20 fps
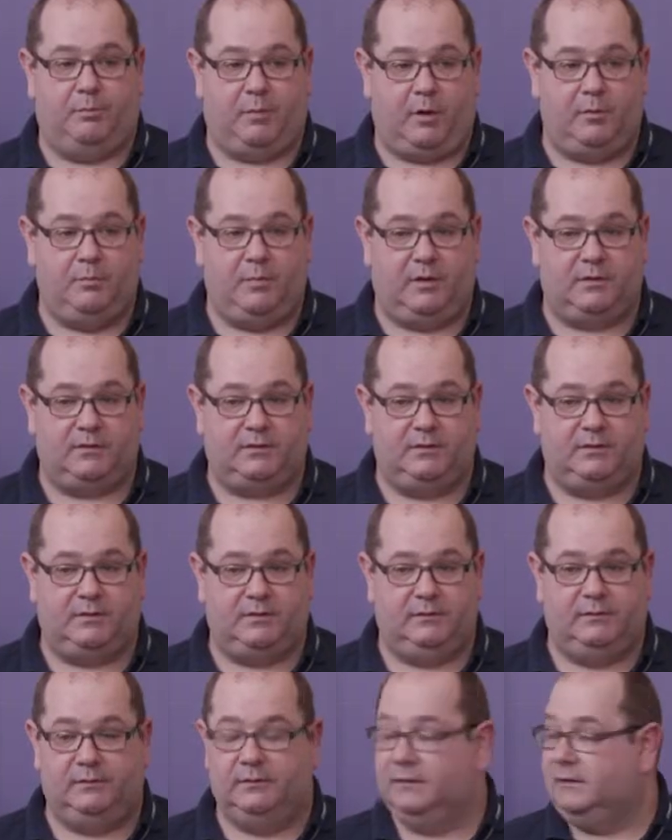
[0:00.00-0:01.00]
were boat masters.
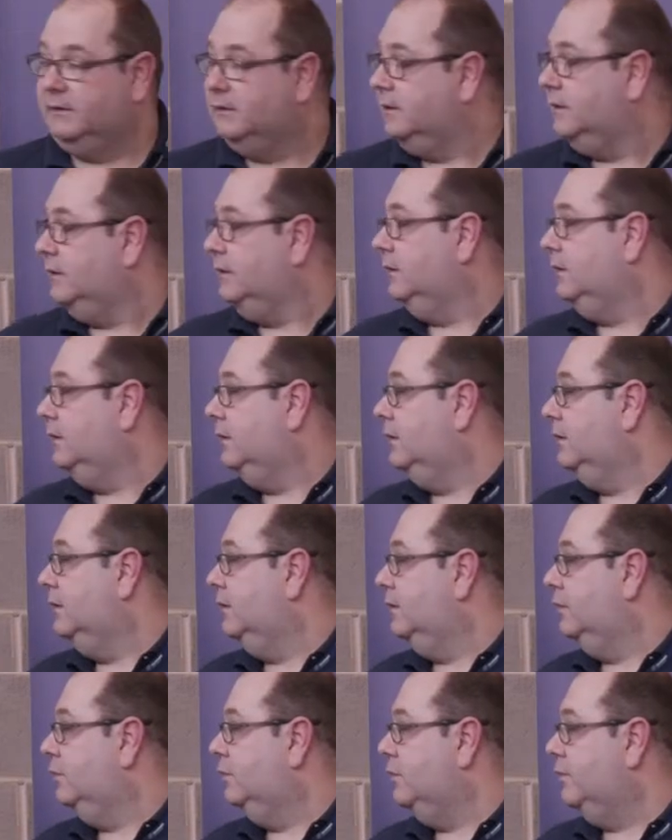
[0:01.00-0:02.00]

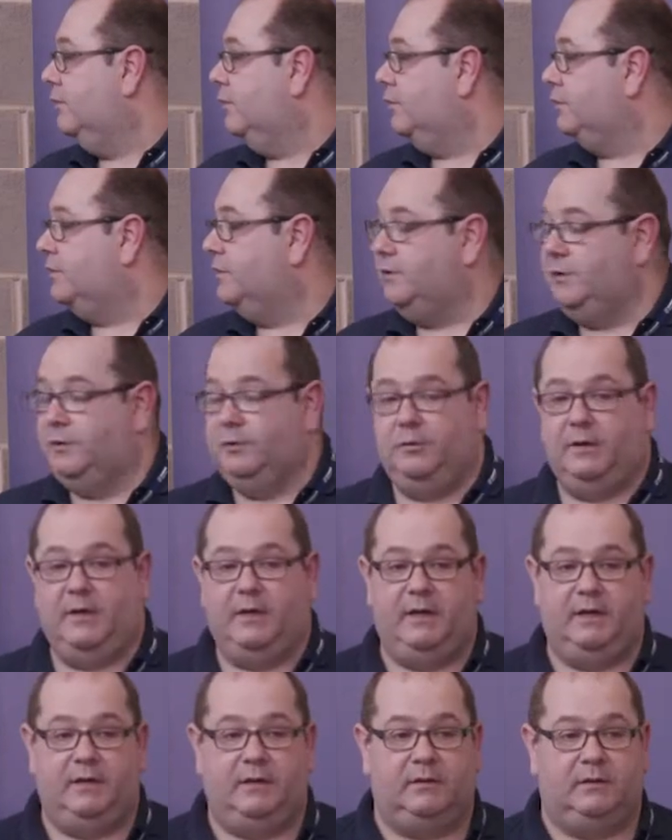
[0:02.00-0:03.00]
We've got a new
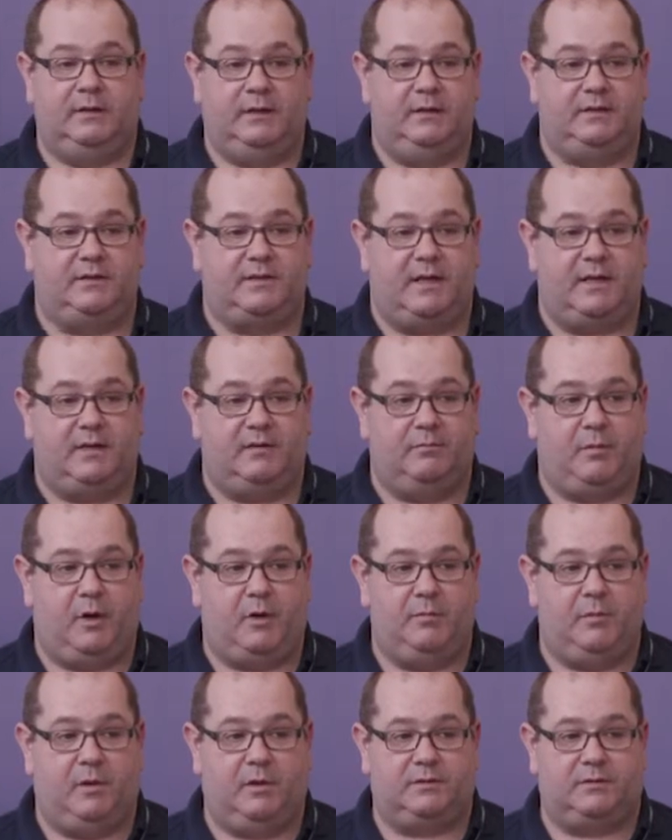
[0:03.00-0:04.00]
year intake of
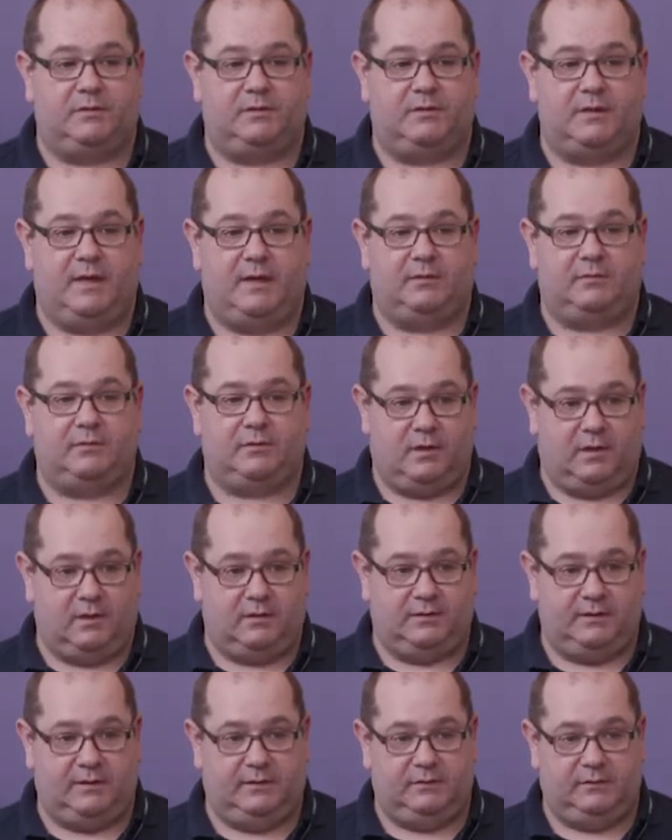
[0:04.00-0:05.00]
boat masters now
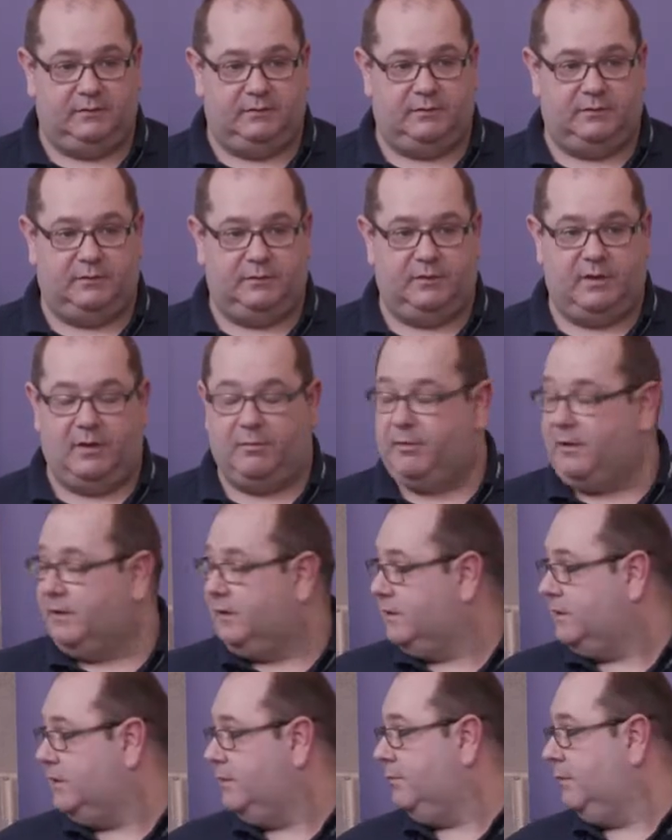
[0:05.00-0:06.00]
starting to do their
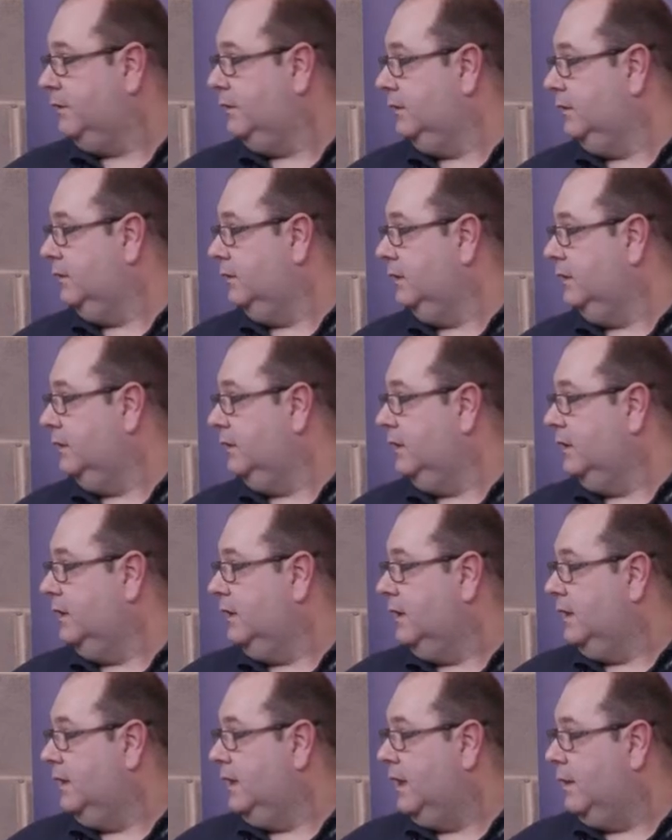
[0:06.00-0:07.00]
apprenticeship.
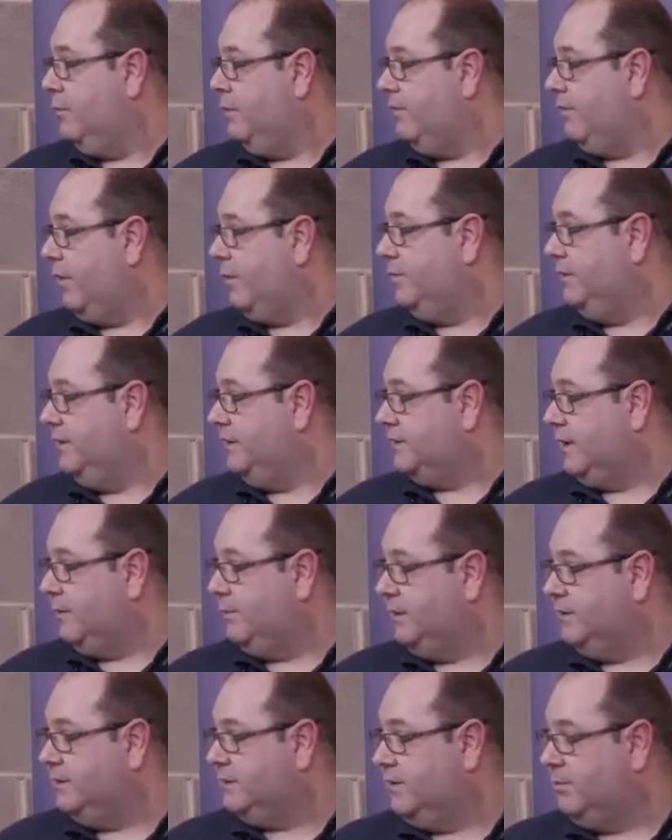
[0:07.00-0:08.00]
And we've opened this
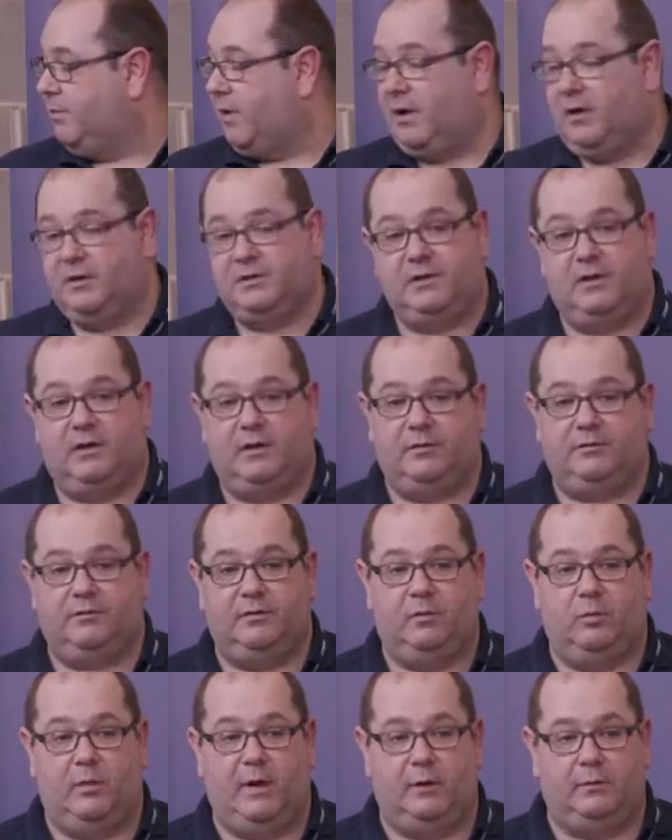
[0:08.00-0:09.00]
up into the barge yard
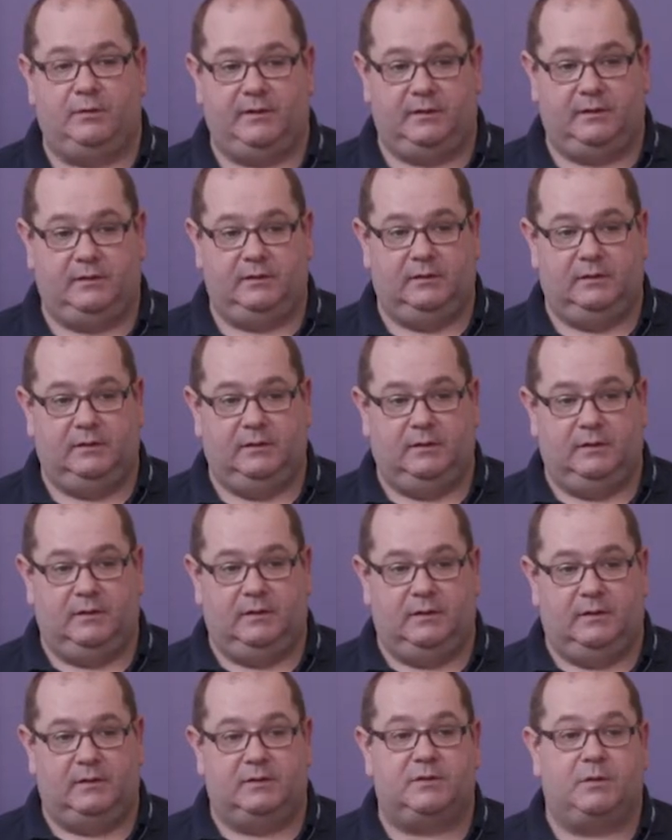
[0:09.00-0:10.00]
for the welding.
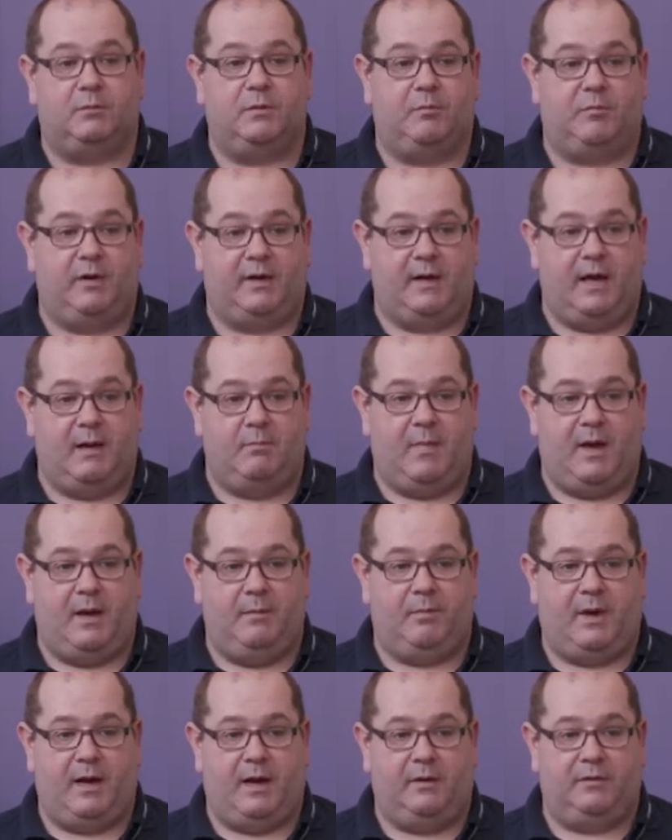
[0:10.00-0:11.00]
So we bring that
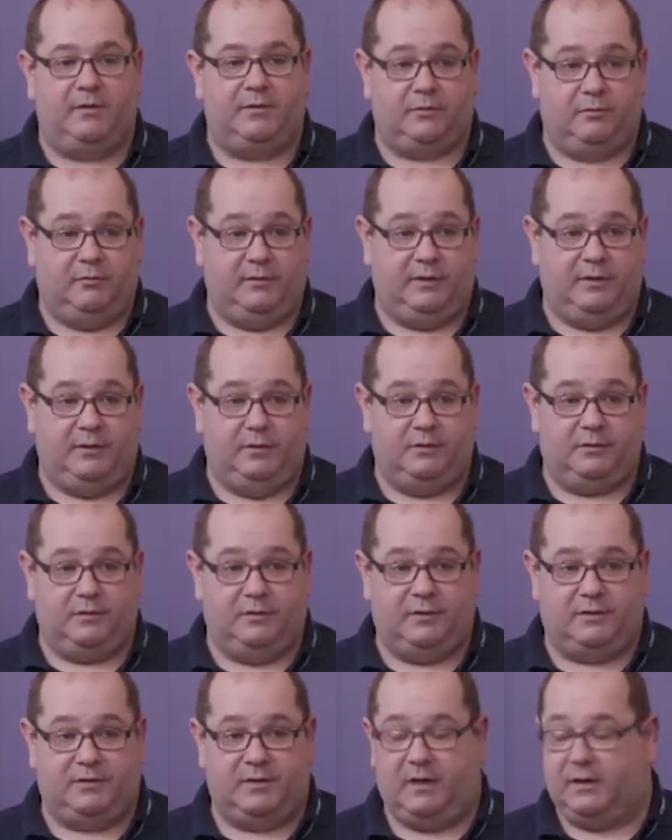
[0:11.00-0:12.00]
manpower that's already
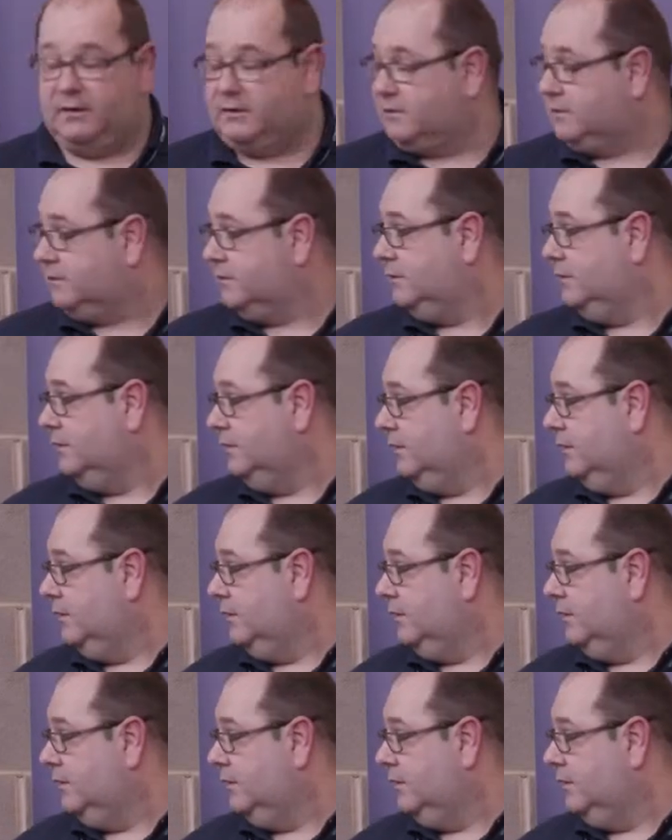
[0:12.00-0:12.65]
used on the tugs